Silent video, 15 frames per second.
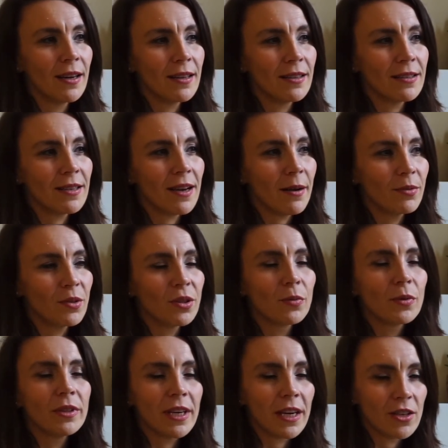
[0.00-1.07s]
tap the
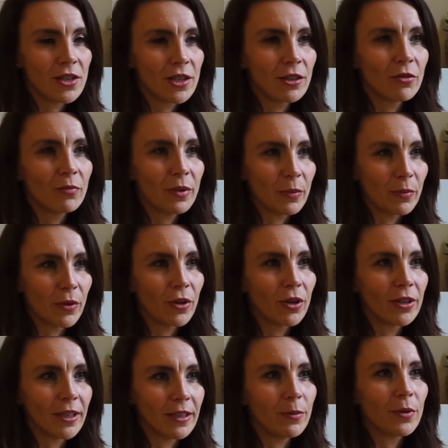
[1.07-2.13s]
potential of people on
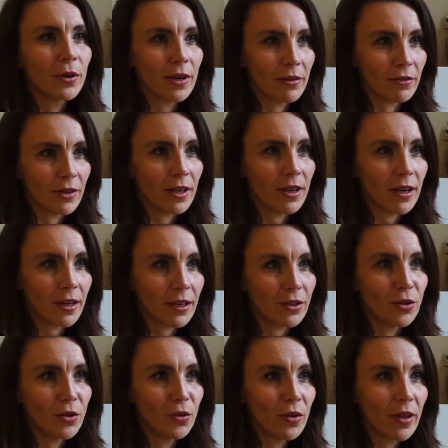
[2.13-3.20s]
a deeper level. I
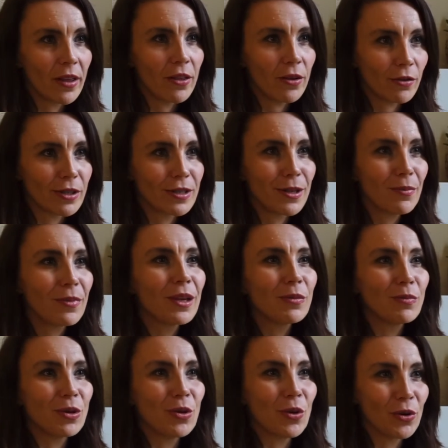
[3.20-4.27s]
knew that there is something
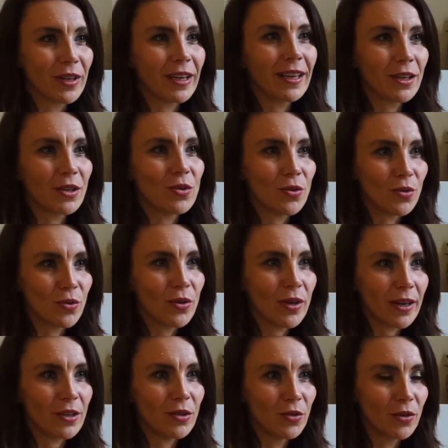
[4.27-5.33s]
beyond I can do. I
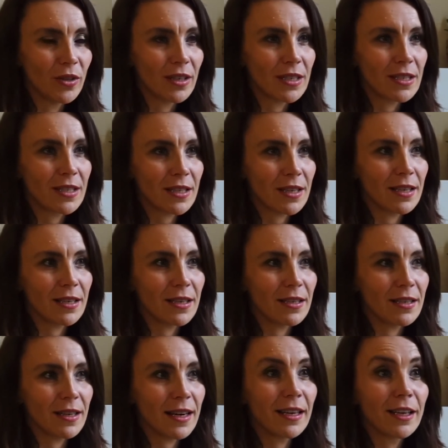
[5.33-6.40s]
knew that
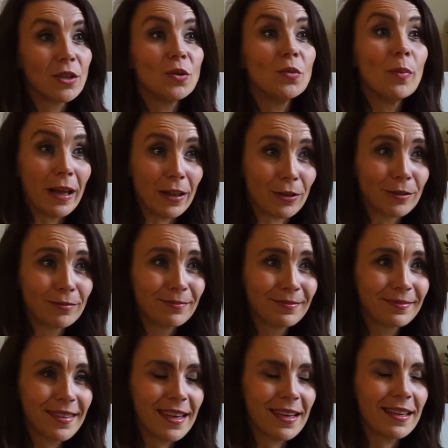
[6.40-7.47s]
I can do better.
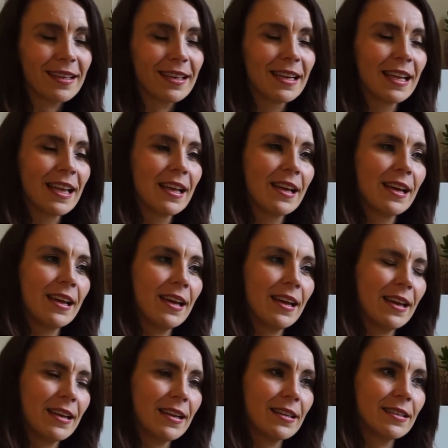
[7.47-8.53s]
Yeah.
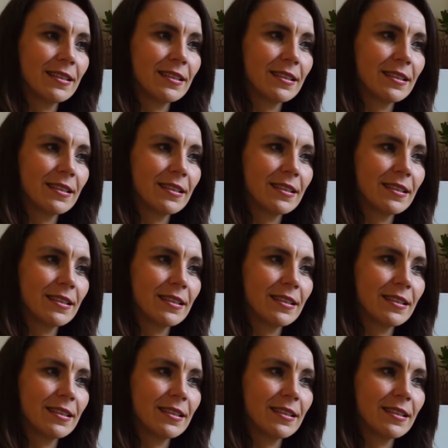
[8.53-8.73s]
And